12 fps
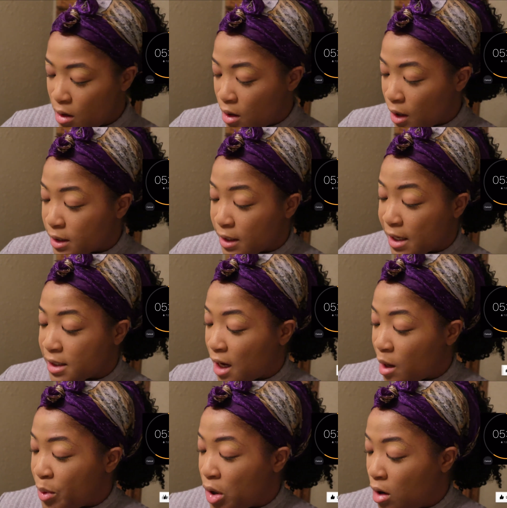Because yes,
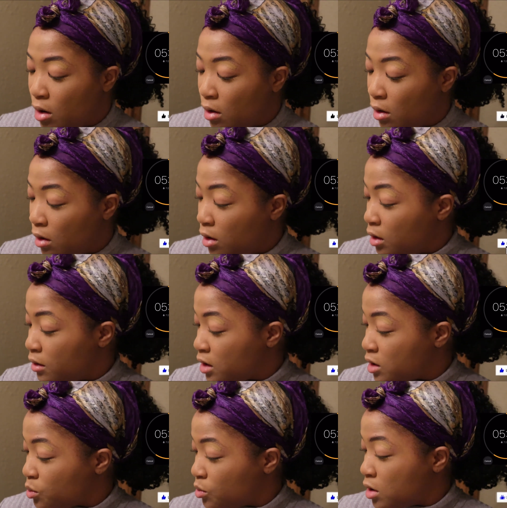I bought all of
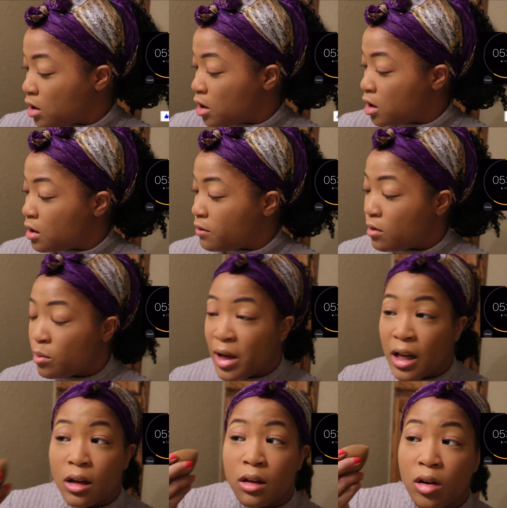these wonderful
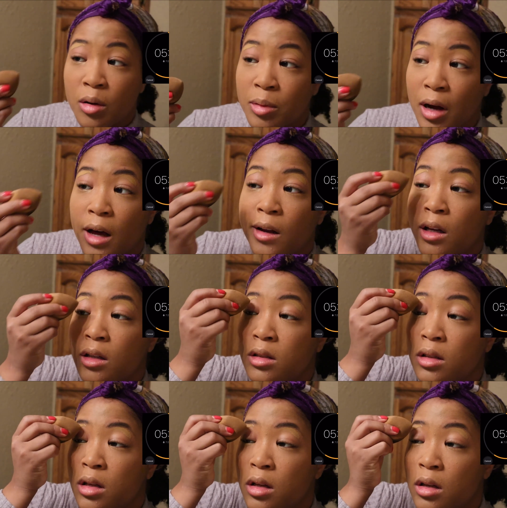Bella Galore products